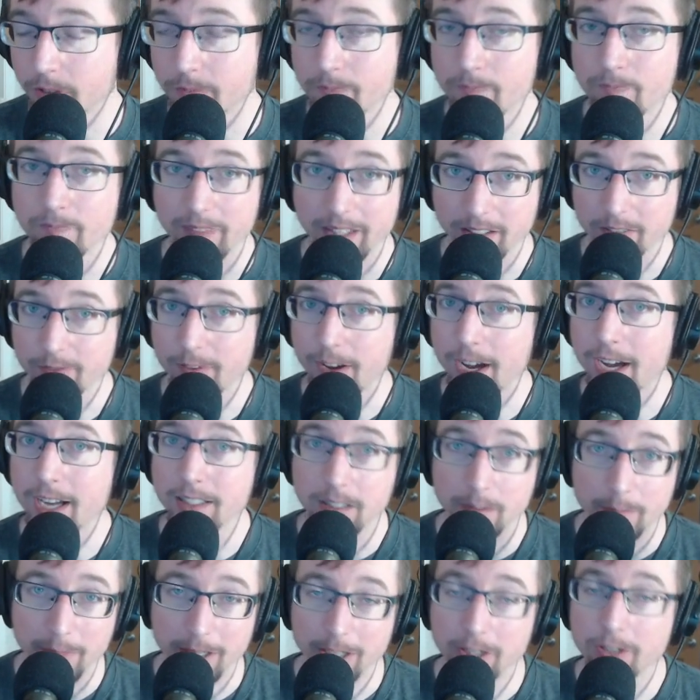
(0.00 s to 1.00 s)
that's fine, you
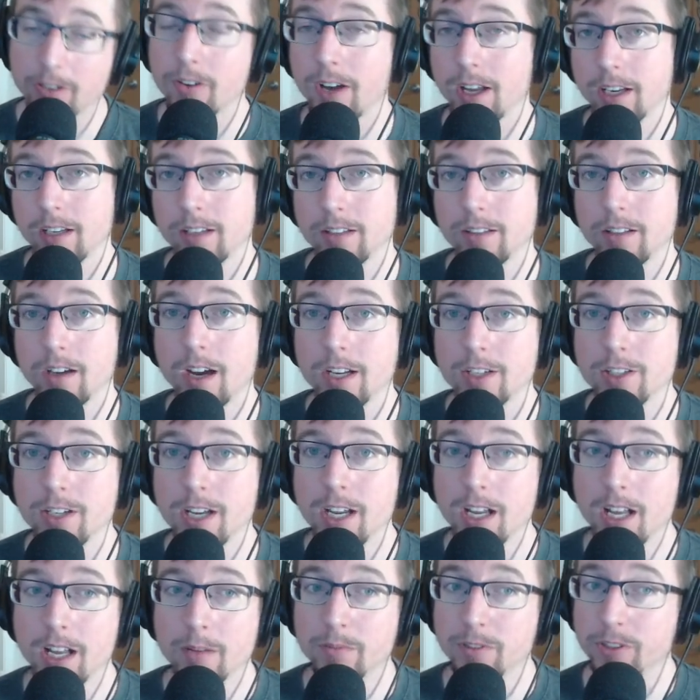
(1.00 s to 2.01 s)
better know how to dodge,
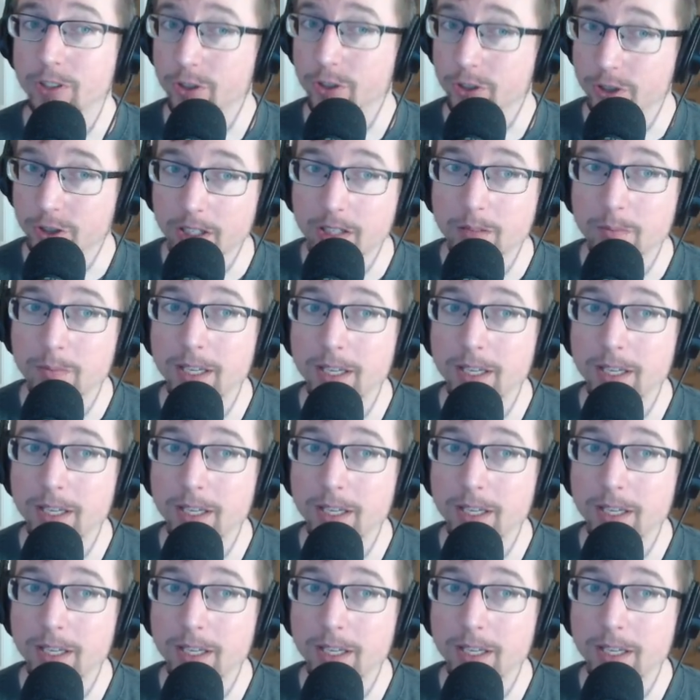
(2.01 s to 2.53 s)
but you shouldn't be.